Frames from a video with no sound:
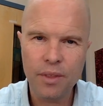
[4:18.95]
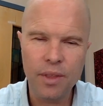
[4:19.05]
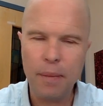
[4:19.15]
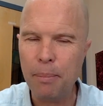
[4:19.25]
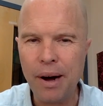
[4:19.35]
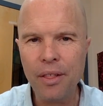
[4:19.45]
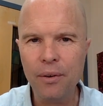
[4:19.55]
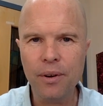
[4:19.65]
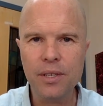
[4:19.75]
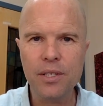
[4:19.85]
They
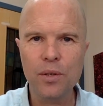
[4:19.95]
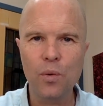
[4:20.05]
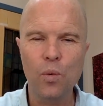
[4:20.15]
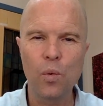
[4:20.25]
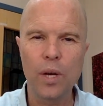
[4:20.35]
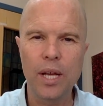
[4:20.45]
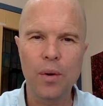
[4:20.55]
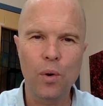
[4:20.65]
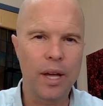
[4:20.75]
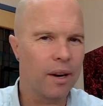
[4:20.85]
bother us,
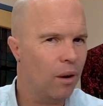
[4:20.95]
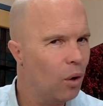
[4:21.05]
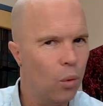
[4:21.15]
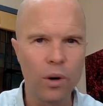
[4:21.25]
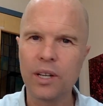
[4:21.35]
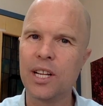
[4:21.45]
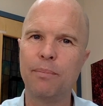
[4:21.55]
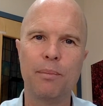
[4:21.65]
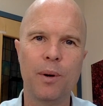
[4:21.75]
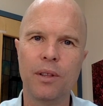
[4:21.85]
we get all worked up
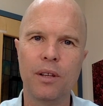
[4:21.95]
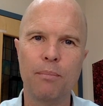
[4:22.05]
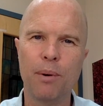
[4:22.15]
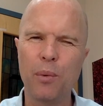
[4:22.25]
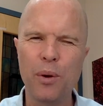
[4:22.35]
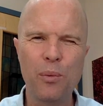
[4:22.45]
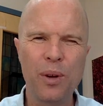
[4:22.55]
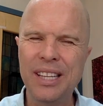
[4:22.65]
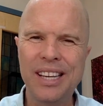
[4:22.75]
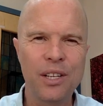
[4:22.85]
about them, but we
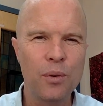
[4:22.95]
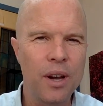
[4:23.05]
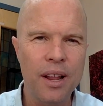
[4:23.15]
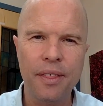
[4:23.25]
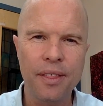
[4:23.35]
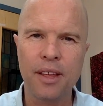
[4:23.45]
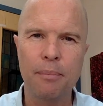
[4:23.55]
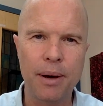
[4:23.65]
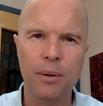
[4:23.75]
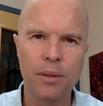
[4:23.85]
really can do nothing
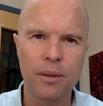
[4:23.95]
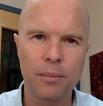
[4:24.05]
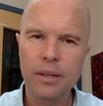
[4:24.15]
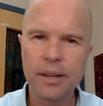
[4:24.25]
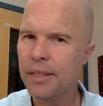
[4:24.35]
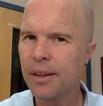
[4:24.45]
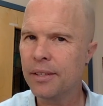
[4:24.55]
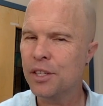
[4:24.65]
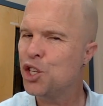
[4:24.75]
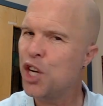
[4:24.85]
about them, nothing
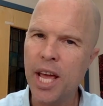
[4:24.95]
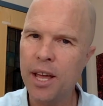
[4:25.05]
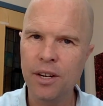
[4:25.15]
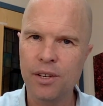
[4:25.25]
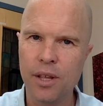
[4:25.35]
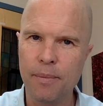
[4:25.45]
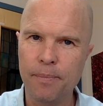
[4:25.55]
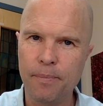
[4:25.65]
to change them.